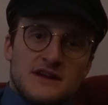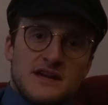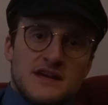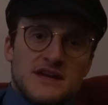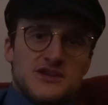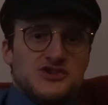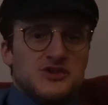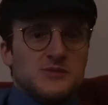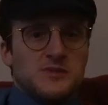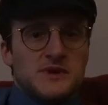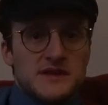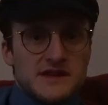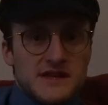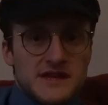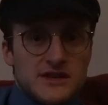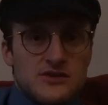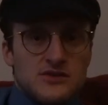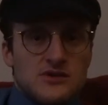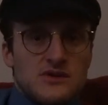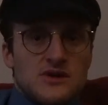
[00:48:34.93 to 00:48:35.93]
It should be
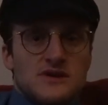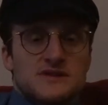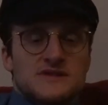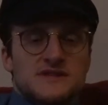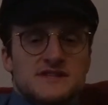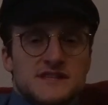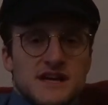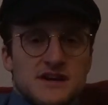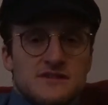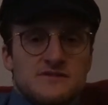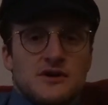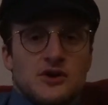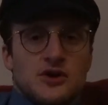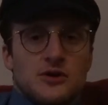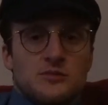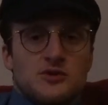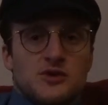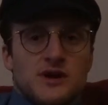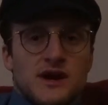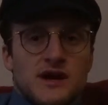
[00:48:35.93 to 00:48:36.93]
legal on
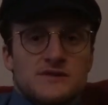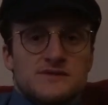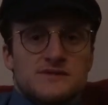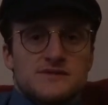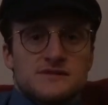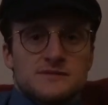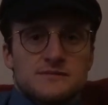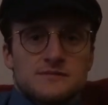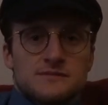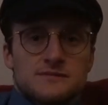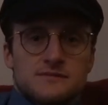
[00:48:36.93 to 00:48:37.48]
self-harm grounds.